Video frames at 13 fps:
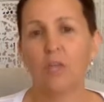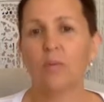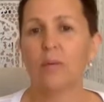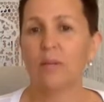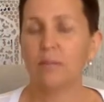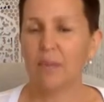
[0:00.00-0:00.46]

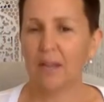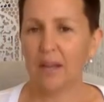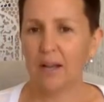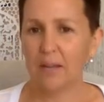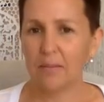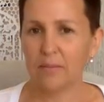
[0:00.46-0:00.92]
your body
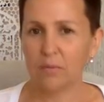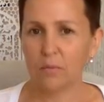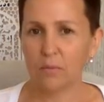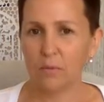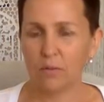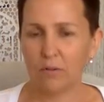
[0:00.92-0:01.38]

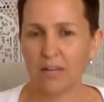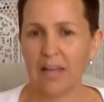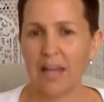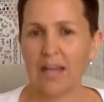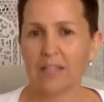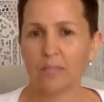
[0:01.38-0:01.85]
becomes more
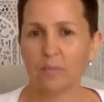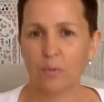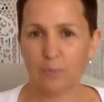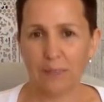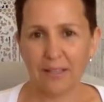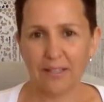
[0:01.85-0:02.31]
relaxed,
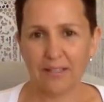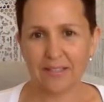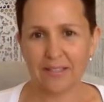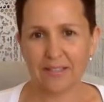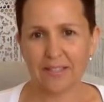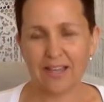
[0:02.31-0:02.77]
more
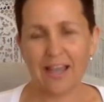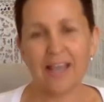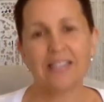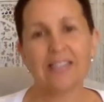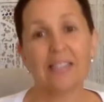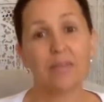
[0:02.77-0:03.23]
balanced, and
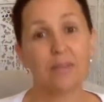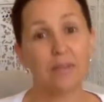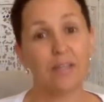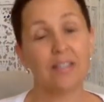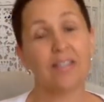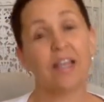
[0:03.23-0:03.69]
has the
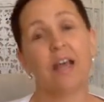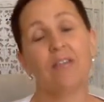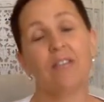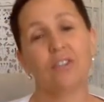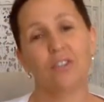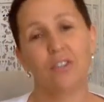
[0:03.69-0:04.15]
ability to
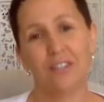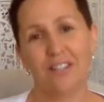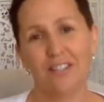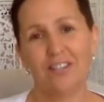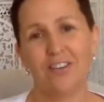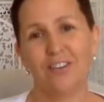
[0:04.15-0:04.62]
have its own
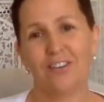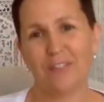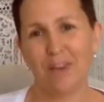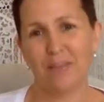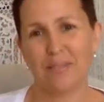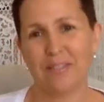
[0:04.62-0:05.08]
internal
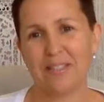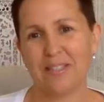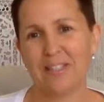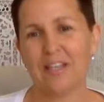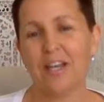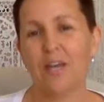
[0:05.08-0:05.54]

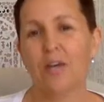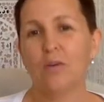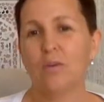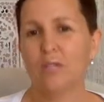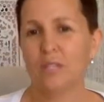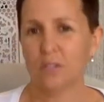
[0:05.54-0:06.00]
pharmacy,
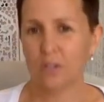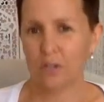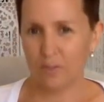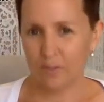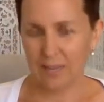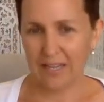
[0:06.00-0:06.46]
which is its
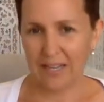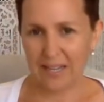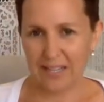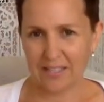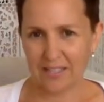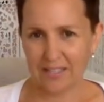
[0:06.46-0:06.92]
own
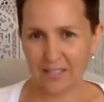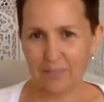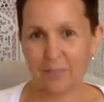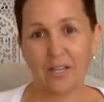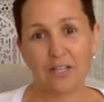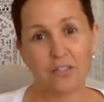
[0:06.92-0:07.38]
medication
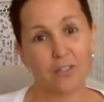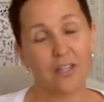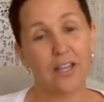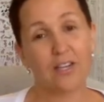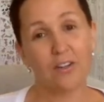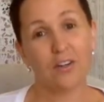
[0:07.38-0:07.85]
to make
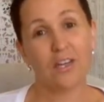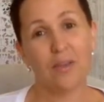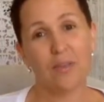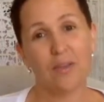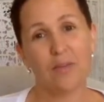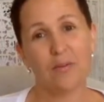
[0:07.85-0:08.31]
sure that you're
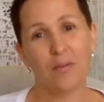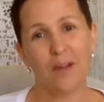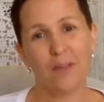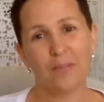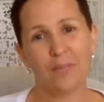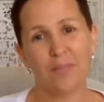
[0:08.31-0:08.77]
keeping
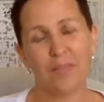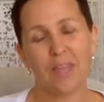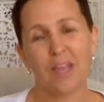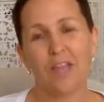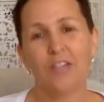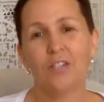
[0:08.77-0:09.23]
well.
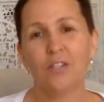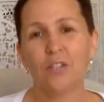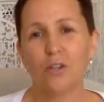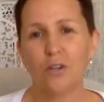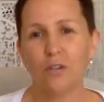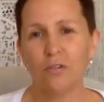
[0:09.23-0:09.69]

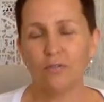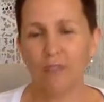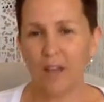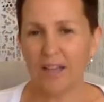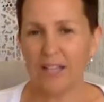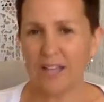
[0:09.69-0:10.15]
So
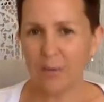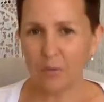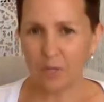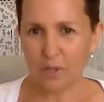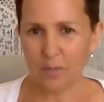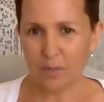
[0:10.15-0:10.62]
find
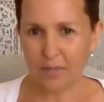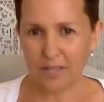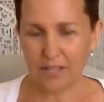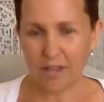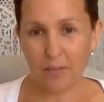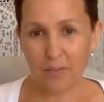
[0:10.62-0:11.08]
out what your
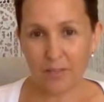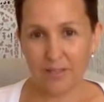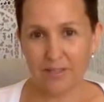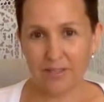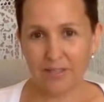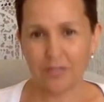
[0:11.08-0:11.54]
body type
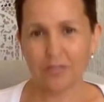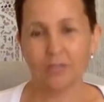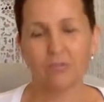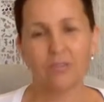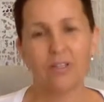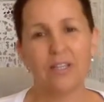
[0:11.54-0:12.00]
is.
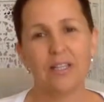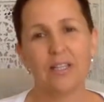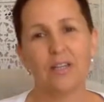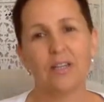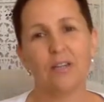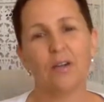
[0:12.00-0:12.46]
It's
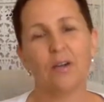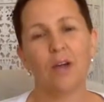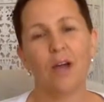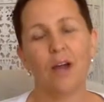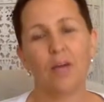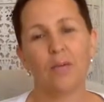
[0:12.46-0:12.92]
really
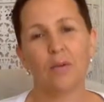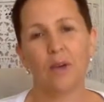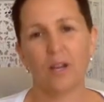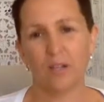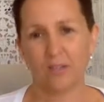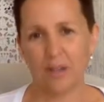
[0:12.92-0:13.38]

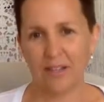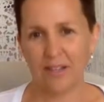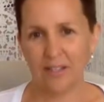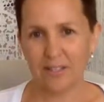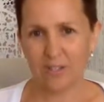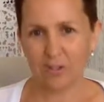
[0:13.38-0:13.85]
quite a
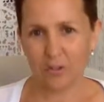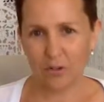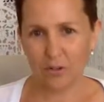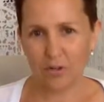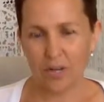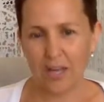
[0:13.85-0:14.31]
great thing to
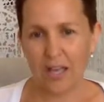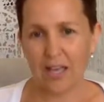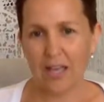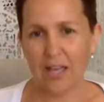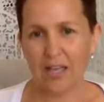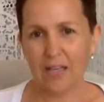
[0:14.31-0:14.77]
know.
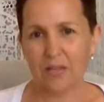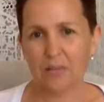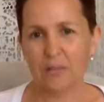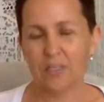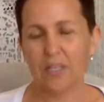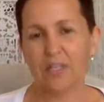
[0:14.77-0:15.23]

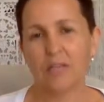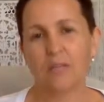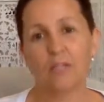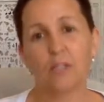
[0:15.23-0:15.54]
And we'll take you